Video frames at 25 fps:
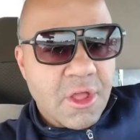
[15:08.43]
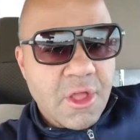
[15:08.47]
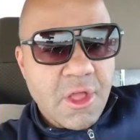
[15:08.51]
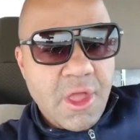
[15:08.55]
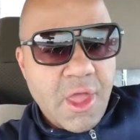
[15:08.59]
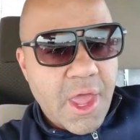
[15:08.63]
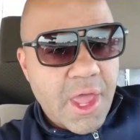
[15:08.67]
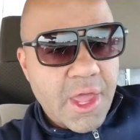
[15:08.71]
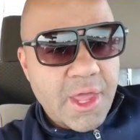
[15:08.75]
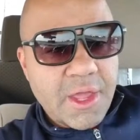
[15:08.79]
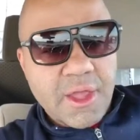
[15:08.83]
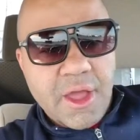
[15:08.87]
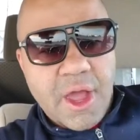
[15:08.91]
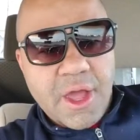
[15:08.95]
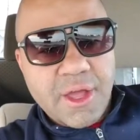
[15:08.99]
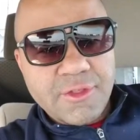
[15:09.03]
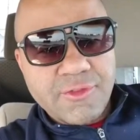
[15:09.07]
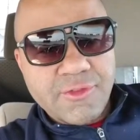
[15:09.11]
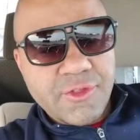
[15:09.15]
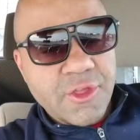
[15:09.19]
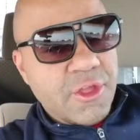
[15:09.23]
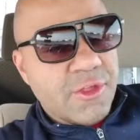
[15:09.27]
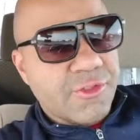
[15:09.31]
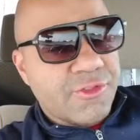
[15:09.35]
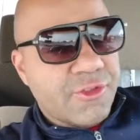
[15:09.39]
Hey,
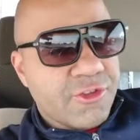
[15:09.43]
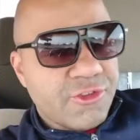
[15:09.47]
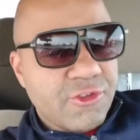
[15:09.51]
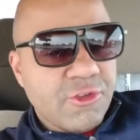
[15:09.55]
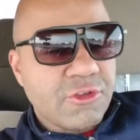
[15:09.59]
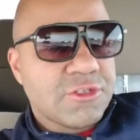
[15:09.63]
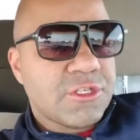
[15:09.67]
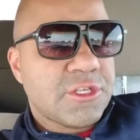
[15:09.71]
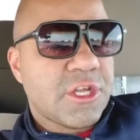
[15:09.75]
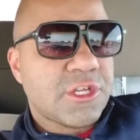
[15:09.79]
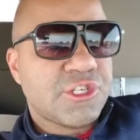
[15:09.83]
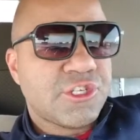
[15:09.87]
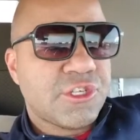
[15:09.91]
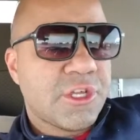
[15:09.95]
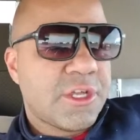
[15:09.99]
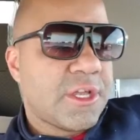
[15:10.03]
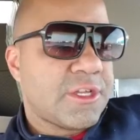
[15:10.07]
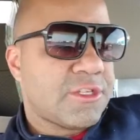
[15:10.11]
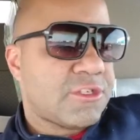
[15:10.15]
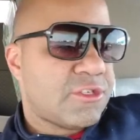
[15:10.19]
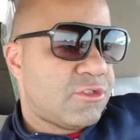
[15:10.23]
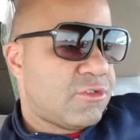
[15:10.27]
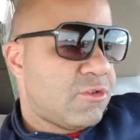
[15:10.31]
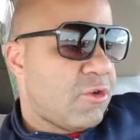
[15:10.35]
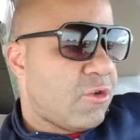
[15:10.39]
there's no such thing
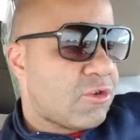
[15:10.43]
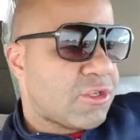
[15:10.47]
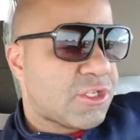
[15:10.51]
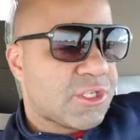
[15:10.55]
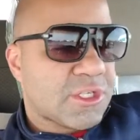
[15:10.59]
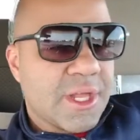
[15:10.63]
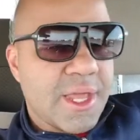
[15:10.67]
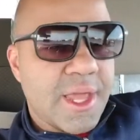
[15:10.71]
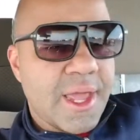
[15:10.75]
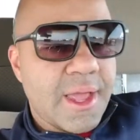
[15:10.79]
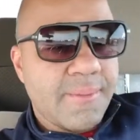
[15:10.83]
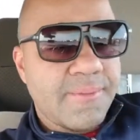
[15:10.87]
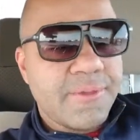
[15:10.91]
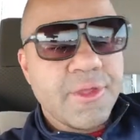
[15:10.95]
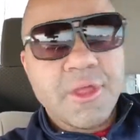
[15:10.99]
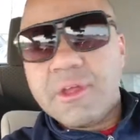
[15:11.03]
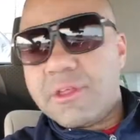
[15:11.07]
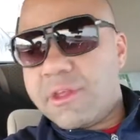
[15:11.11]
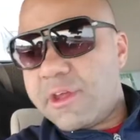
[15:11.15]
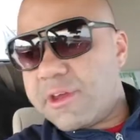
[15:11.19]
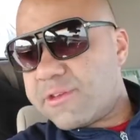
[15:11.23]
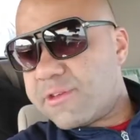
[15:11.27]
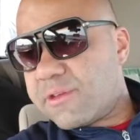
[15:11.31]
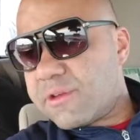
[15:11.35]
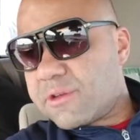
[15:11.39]
as door slam.
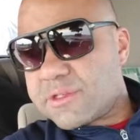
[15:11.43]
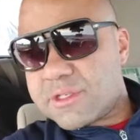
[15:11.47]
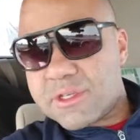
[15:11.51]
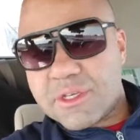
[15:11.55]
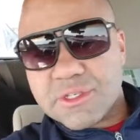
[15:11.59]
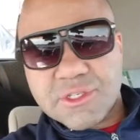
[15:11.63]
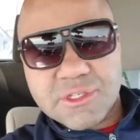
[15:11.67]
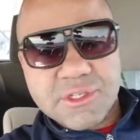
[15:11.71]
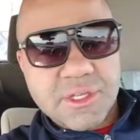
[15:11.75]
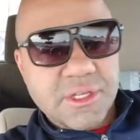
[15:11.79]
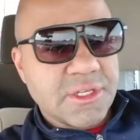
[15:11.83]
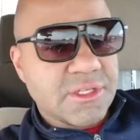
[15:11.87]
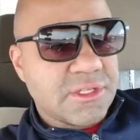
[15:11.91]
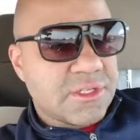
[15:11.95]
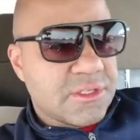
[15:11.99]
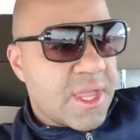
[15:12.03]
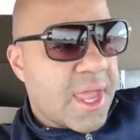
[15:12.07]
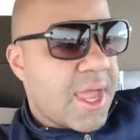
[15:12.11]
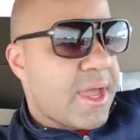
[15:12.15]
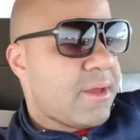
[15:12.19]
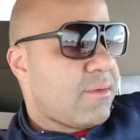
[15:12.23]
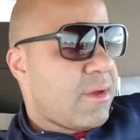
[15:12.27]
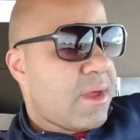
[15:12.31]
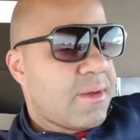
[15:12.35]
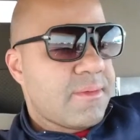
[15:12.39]
There's no such thing as
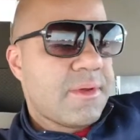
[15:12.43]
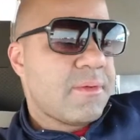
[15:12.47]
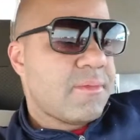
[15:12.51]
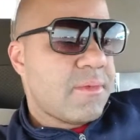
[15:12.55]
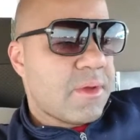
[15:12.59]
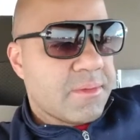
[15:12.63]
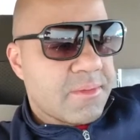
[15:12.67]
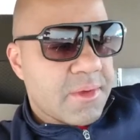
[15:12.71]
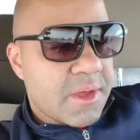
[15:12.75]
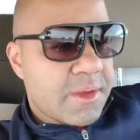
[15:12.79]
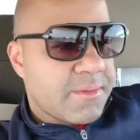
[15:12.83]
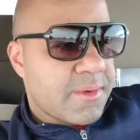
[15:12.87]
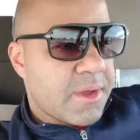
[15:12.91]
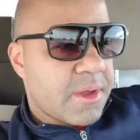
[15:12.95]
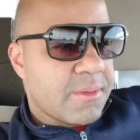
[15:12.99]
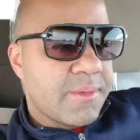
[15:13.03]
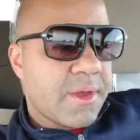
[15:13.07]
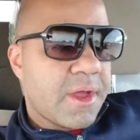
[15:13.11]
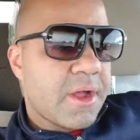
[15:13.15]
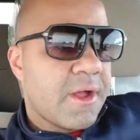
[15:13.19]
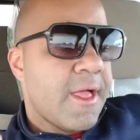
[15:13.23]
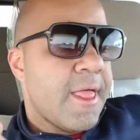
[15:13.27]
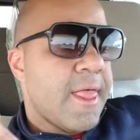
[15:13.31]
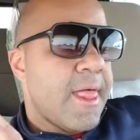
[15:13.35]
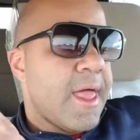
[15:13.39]
that. Blah, blah, blah, blah, blah,
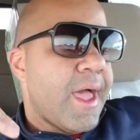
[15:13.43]
blah.